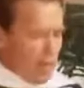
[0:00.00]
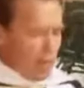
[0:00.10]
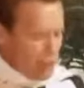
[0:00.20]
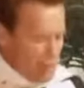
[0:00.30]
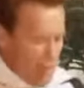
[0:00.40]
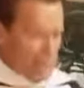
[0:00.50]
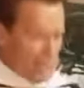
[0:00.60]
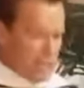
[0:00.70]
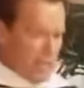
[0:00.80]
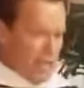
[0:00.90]
The United
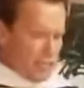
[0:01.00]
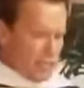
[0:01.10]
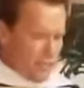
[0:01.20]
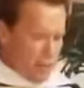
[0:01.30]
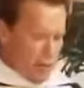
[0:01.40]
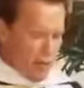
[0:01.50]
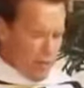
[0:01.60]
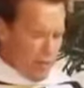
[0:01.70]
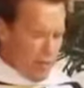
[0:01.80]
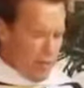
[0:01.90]
States of
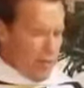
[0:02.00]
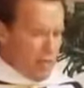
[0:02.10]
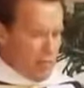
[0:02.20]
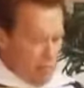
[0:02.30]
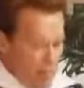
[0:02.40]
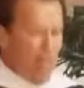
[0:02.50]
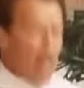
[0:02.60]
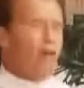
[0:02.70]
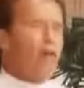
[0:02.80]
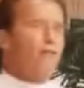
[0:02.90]
America, a
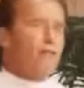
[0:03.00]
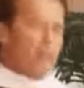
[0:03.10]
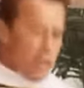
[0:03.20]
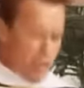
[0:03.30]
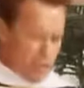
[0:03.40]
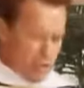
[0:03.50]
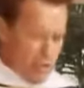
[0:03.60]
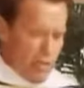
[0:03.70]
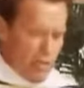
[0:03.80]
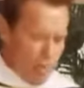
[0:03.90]
powerful nation,
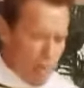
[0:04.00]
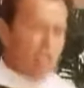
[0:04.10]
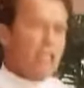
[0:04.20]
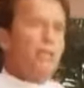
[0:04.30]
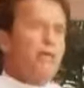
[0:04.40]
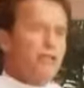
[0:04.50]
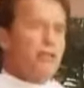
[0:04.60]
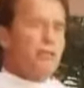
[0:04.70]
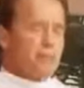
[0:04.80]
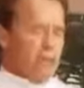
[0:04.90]
the place where
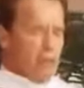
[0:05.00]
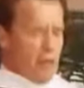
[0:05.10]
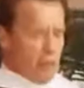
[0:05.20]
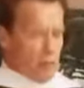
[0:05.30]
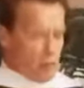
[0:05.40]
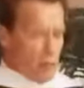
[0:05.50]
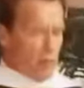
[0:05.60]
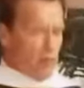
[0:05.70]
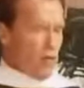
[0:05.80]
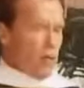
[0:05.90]
dreams can come
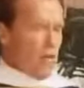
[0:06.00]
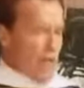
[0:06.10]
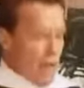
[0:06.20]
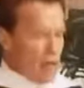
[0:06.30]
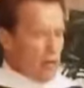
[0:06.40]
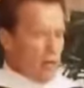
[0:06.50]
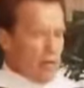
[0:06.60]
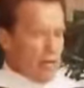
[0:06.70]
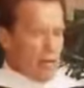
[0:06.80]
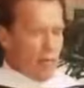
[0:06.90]
true. I knew when I
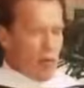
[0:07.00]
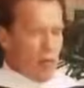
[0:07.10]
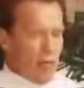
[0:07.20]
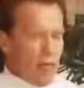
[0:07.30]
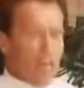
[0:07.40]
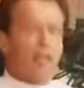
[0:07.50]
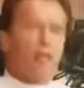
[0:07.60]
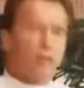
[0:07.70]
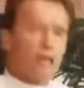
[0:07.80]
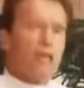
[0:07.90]
come over here, I can
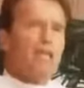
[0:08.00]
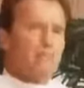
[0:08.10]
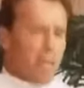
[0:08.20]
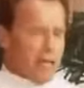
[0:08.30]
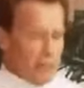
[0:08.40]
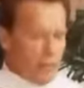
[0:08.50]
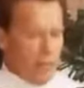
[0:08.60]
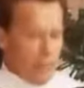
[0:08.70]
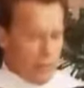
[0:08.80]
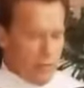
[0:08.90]
realize my
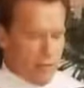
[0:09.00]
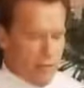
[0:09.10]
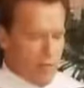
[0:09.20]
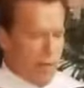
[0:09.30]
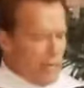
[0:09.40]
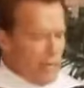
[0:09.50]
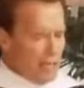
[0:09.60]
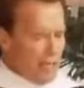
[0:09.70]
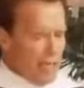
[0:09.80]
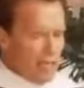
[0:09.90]
dreams. And I
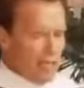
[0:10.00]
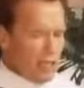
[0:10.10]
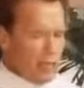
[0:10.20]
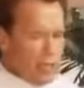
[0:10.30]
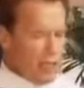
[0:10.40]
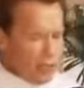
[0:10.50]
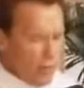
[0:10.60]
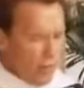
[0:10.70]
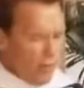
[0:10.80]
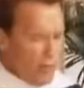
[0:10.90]
decided that the best
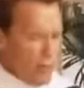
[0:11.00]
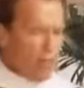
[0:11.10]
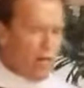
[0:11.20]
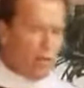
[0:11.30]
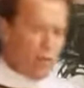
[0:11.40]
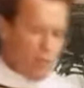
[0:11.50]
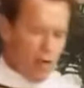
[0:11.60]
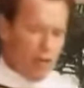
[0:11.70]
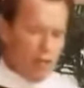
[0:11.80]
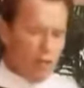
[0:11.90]
way for me to come to
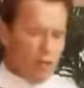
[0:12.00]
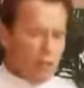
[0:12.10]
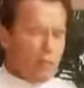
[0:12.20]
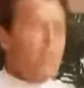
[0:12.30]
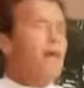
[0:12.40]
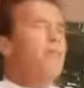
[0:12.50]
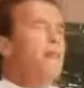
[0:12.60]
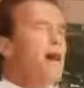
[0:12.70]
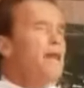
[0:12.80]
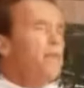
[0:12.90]
America was to become a
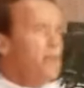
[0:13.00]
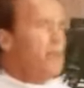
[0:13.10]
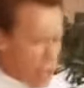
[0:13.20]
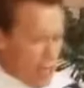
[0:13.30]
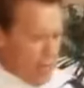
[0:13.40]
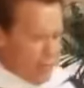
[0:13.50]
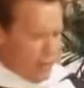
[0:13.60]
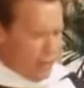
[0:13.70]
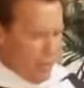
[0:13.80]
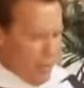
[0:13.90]
bodybuilding
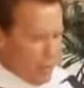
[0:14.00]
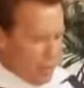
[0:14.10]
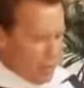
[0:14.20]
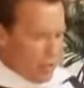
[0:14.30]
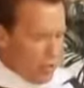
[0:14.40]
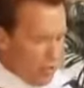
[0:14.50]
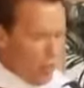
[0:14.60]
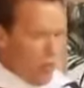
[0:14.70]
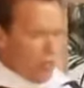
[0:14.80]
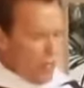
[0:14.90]
champion, because I
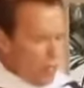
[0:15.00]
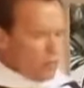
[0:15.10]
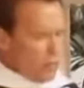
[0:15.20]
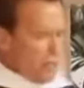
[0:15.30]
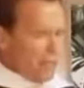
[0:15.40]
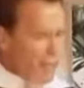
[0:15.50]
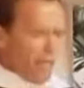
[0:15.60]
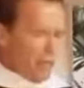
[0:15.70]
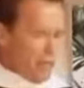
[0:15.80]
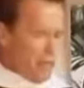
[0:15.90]
knew that was my
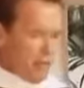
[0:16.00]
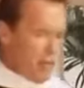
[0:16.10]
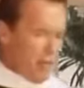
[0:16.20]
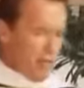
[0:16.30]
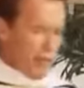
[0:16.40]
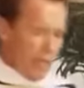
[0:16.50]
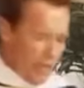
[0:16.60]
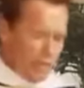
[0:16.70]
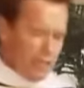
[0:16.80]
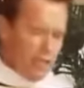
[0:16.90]
ticket. The
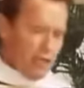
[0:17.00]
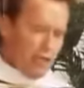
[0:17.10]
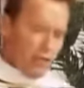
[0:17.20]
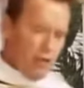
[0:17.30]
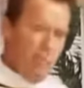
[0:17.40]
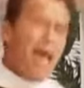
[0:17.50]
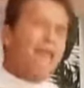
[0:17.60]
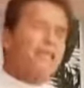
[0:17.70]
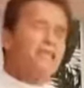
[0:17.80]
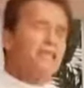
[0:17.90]
instant that I saw a
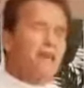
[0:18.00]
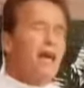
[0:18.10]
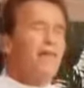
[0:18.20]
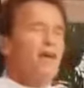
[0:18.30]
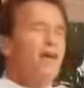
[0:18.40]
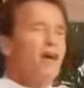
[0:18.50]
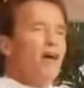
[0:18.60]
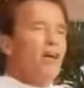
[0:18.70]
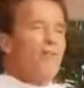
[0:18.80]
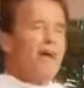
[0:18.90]
magazine cover
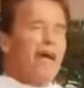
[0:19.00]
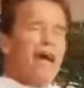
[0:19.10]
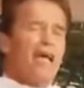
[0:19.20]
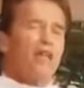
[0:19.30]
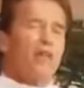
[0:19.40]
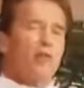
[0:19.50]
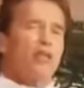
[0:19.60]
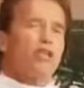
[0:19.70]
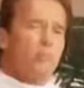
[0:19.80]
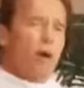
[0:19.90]
of my idol,
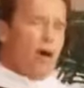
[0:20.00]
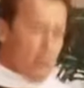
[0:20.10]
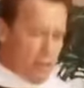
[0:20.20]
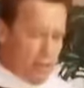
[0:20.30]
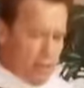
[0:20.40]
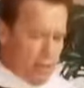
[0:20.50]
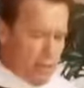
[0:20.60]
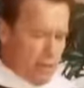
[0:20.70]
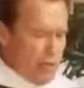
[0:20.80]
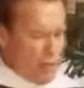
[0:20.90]
Reg Park.
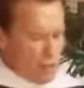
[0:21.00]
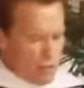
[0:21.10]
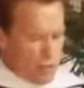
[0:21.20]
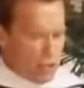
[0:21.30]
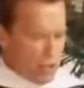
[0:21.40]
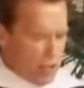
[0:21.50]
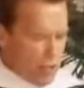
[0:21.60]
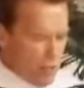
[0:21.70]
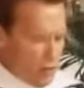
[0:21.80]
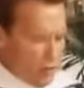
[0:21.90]
He was Mr.
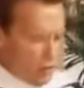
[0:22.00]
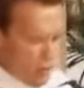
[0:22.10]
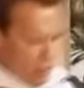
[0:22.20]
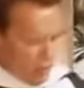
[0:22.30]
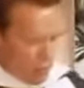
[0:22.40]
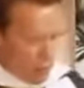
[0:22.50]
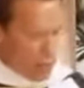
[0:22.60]
Universe. He was